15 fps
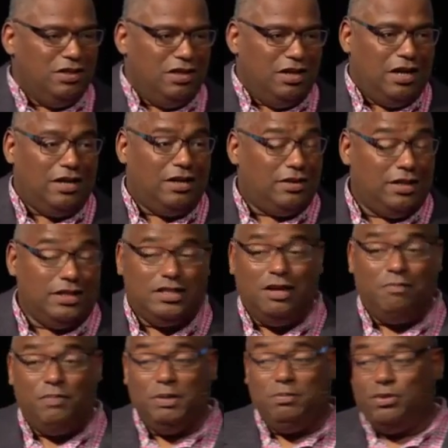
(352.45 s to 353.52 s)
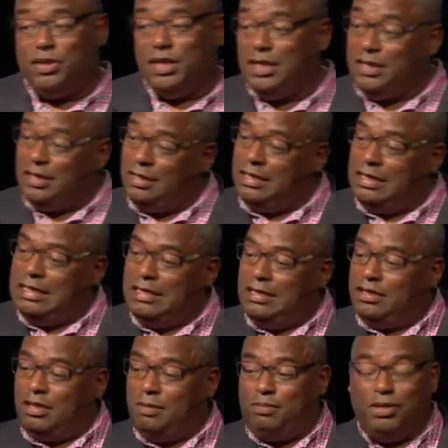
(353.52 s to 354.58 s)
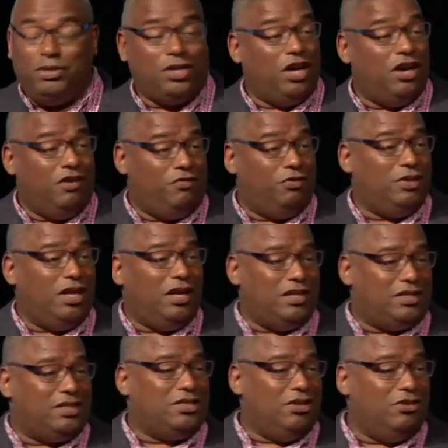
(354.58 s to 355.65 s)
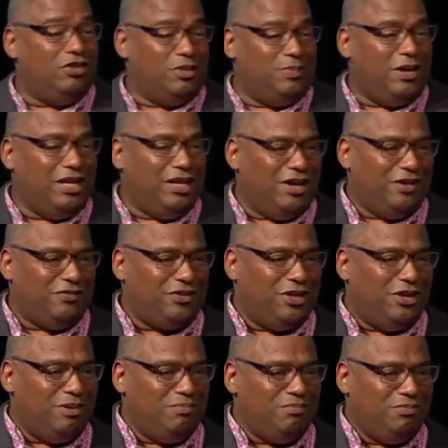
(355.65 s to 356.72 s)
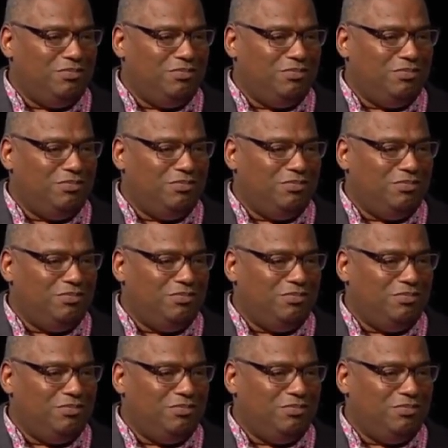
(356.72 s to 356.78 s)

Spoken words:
And I think some people think the blue curve will last as long as my lifetime,